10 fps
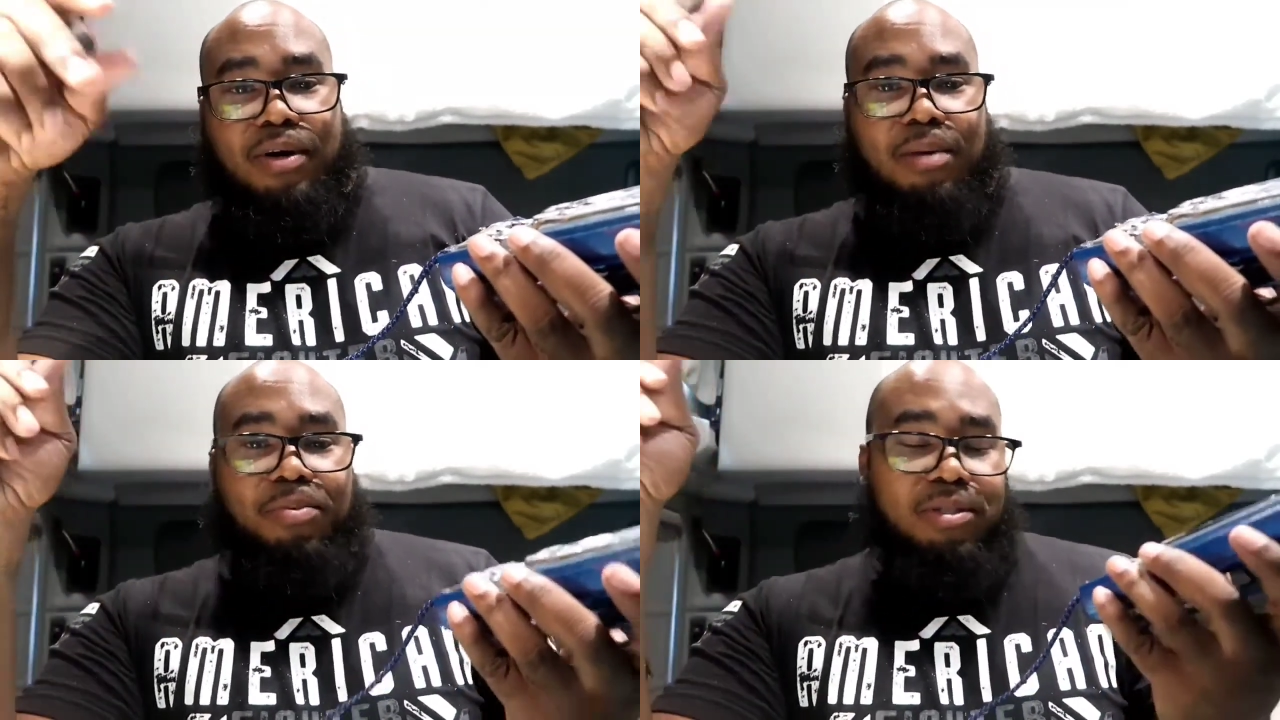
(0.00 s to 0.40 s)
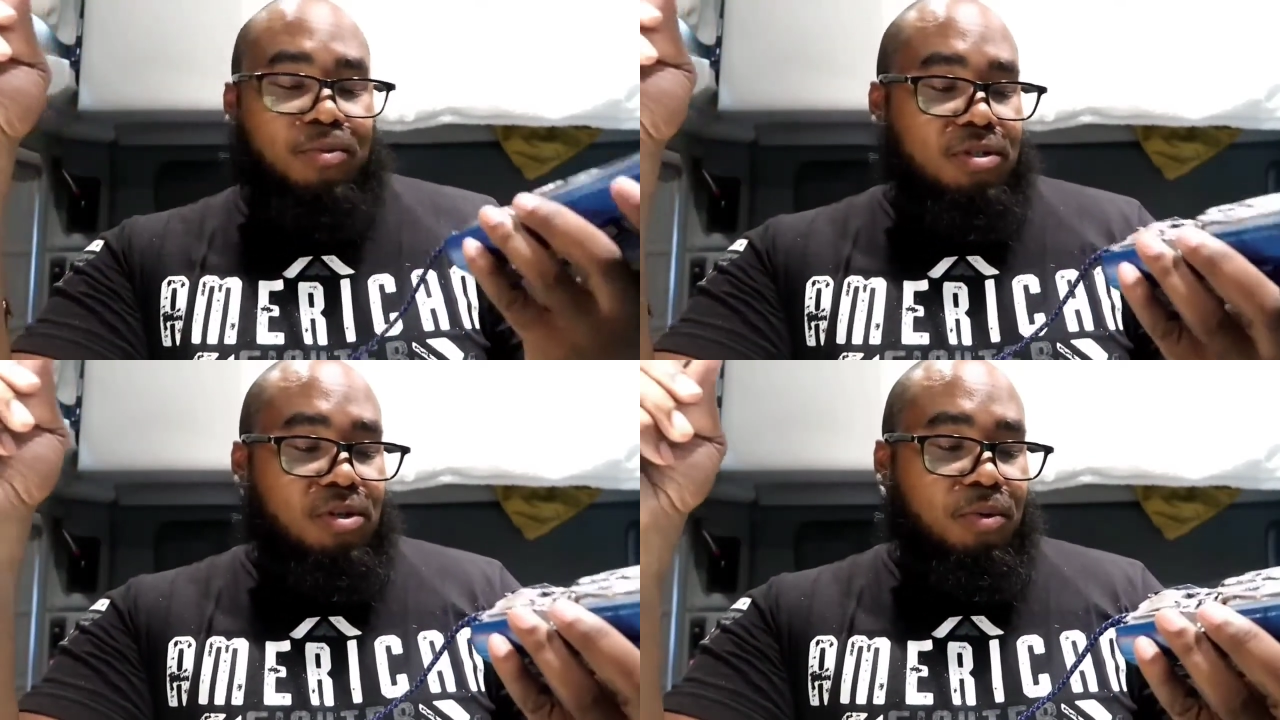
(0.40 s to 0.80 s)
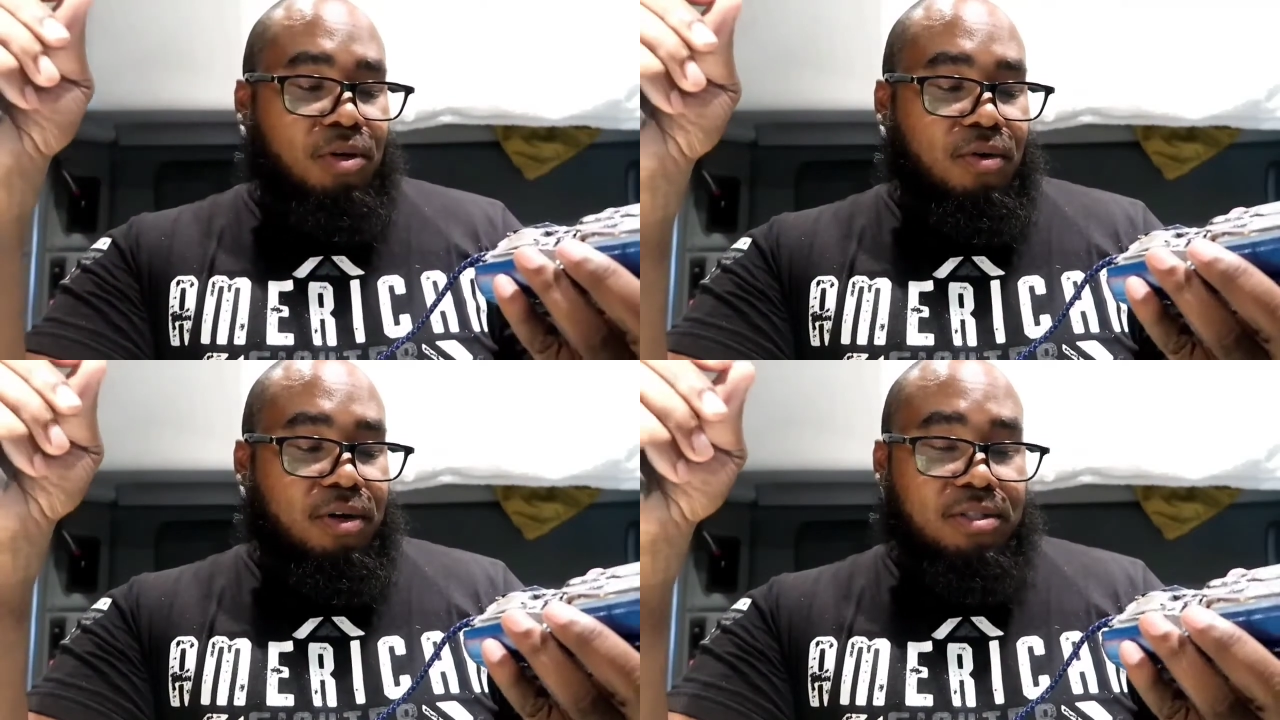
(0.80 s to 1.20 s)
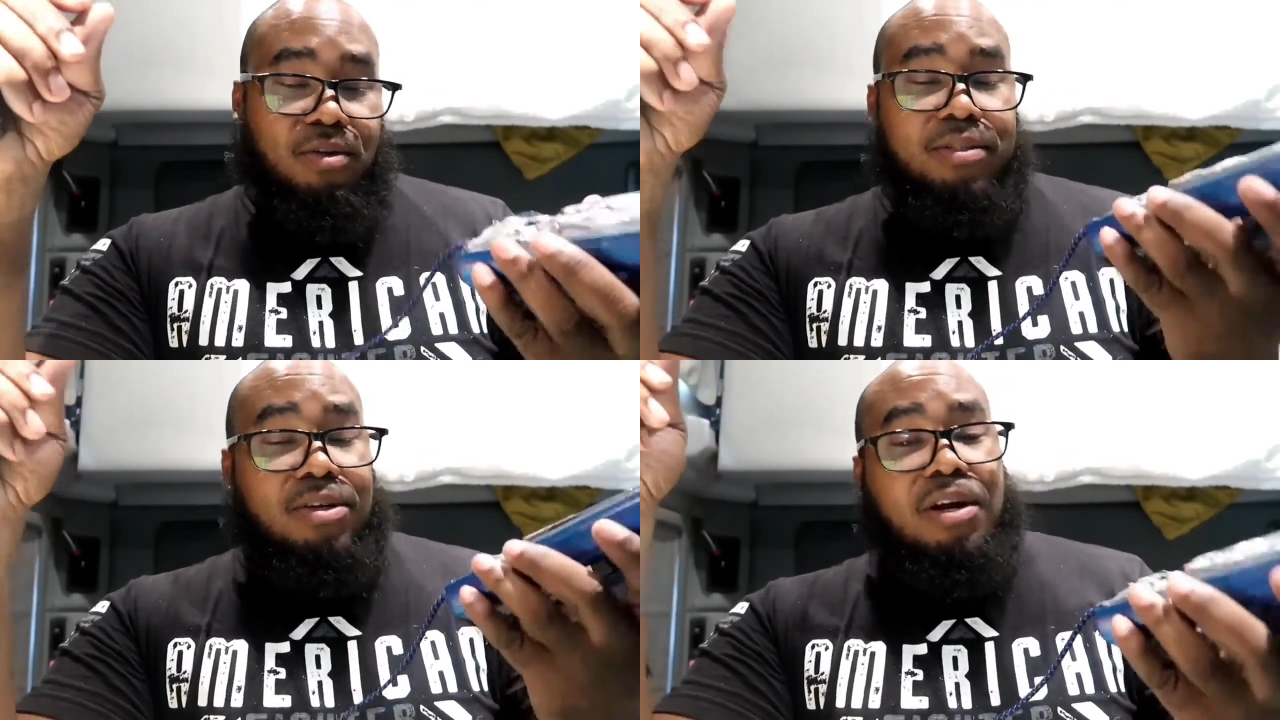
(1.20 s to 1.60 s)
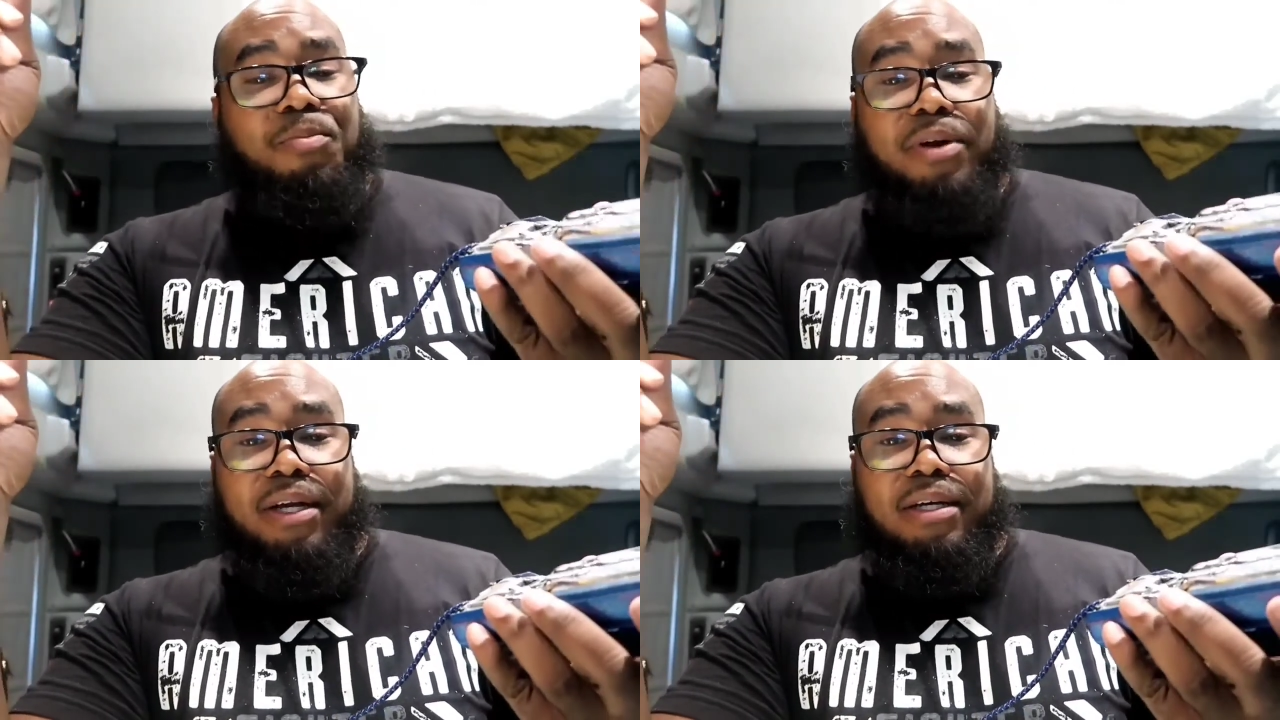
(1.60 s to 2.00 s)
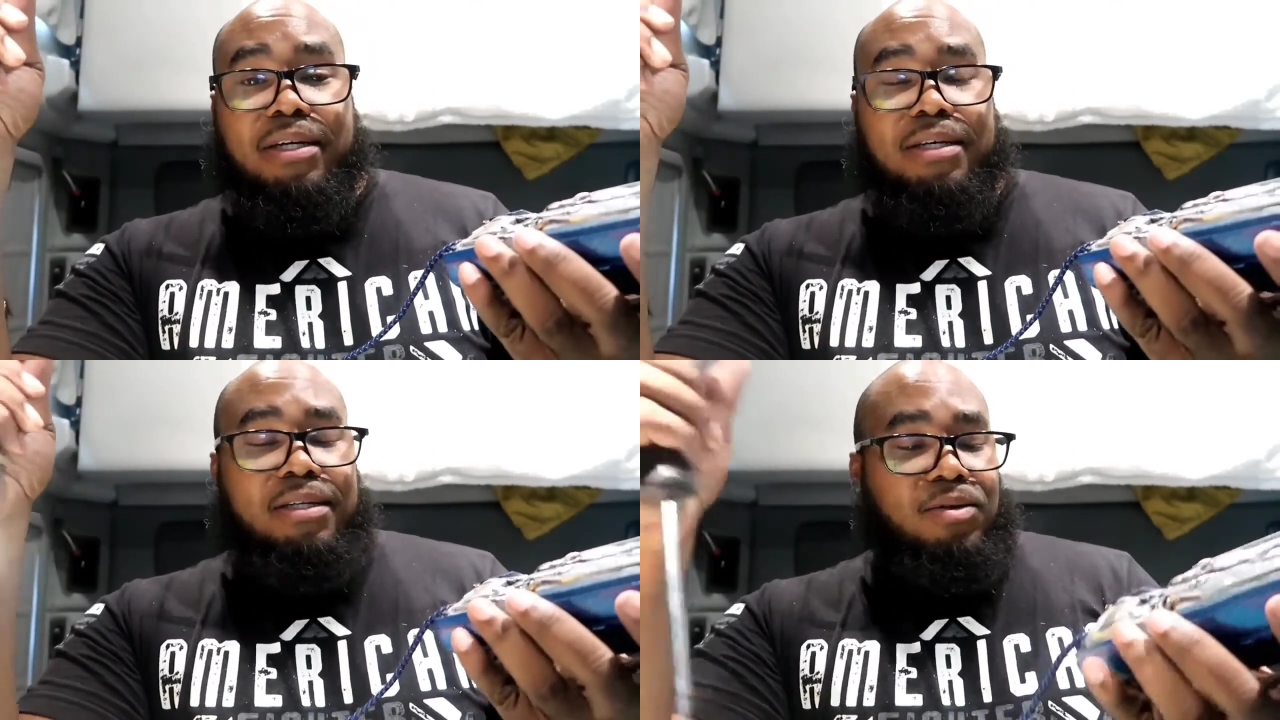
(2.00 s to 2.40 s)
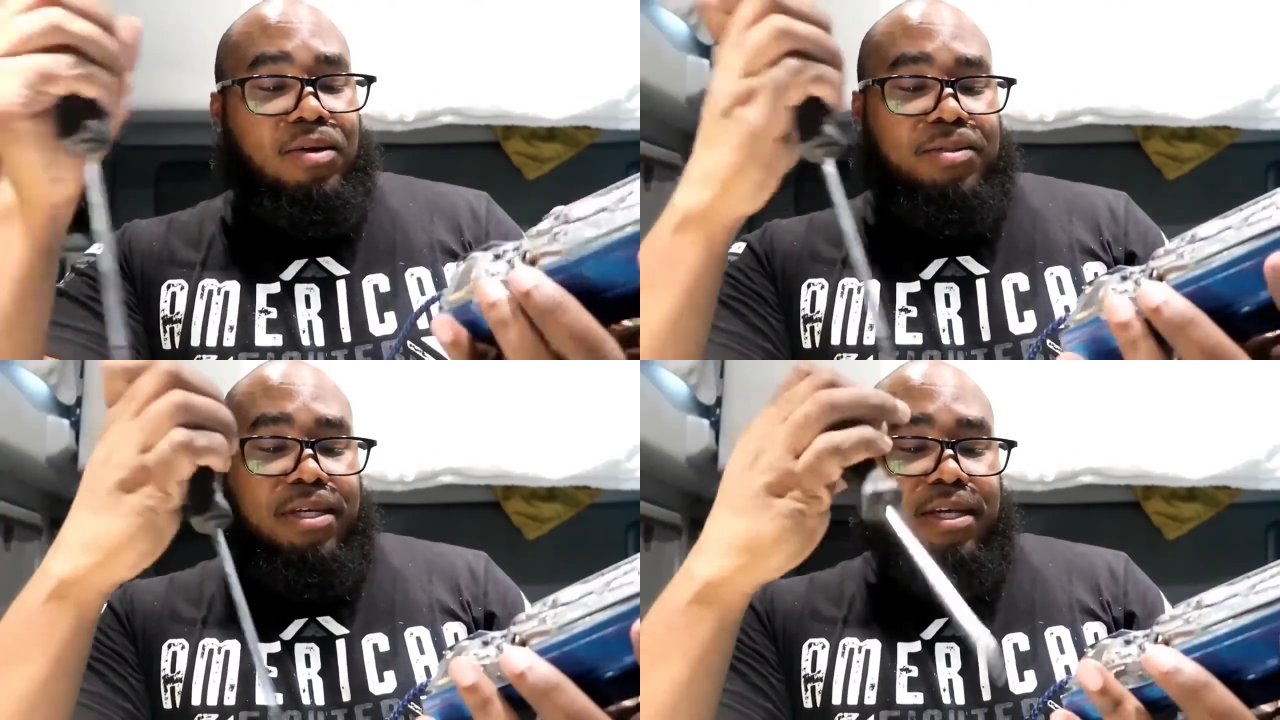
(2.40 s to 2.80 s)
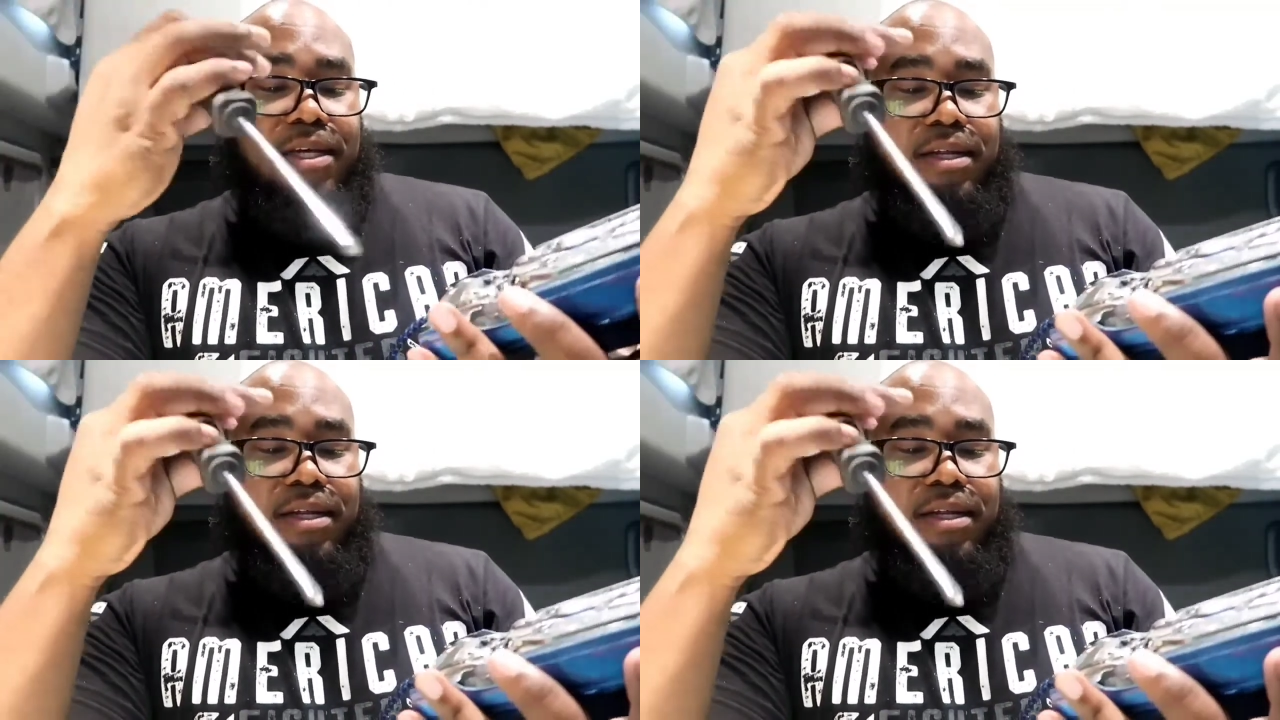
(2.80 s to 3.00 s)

I put some more super glue on it, so it's on there pretty good. You know what I'm saying?